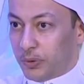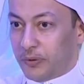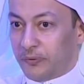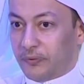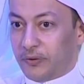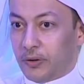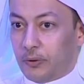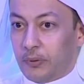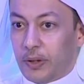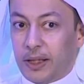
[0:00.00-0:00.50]

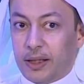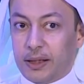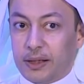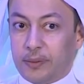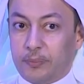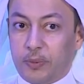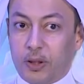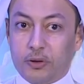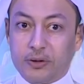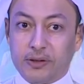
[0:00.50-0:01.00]
we
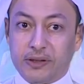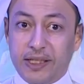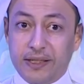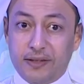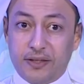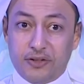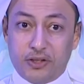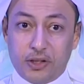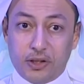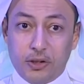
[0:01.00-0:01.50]
heard about
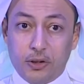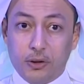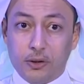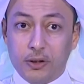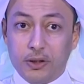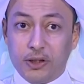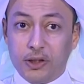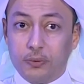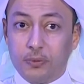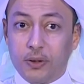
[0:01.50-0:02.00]
data
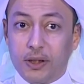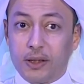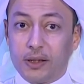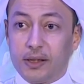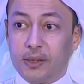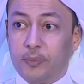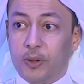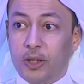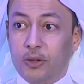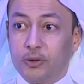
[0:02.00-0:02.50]
security, we
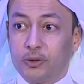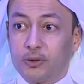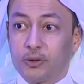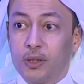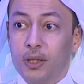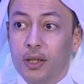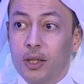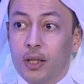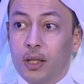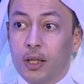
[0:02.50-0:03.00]
heard
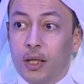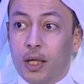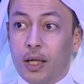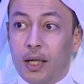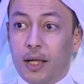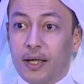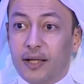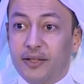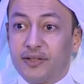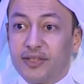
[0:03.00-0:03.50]

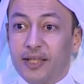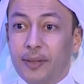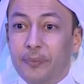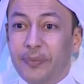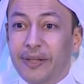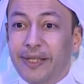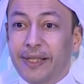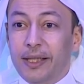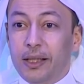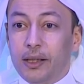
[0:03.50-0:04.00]
about
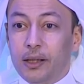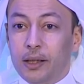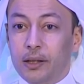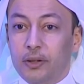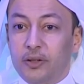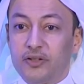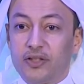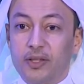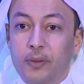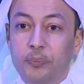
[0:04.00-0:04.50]
some
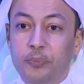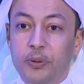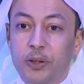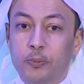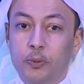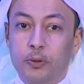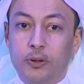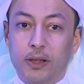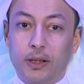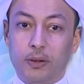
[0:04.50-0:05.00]
leaking, some
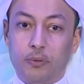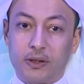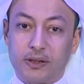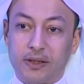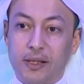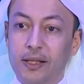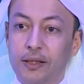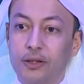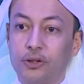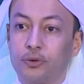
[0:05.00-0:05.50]
people they
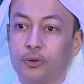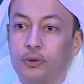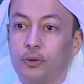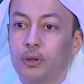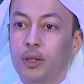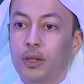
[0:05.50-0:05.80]
were trying to,